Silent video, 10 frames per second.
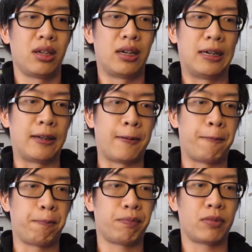
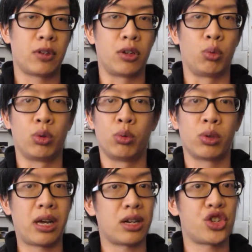We'll
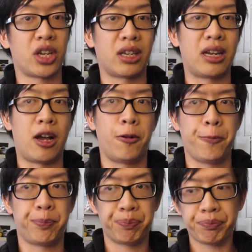kind of check it out.
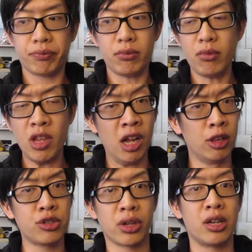I'll
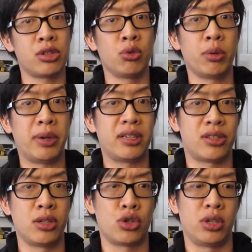let you guys know what my
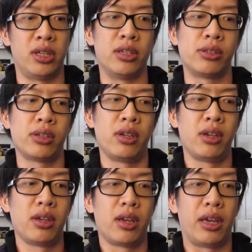decision is,
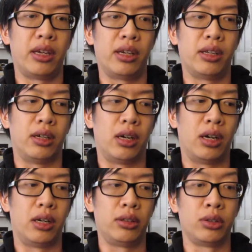and
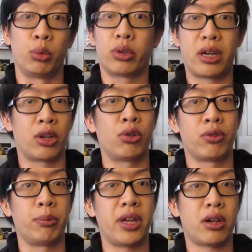we'll kind of go
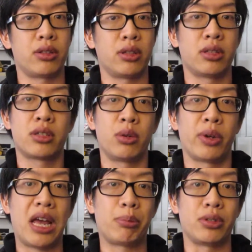from there and see
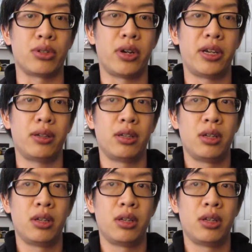what happens. All right.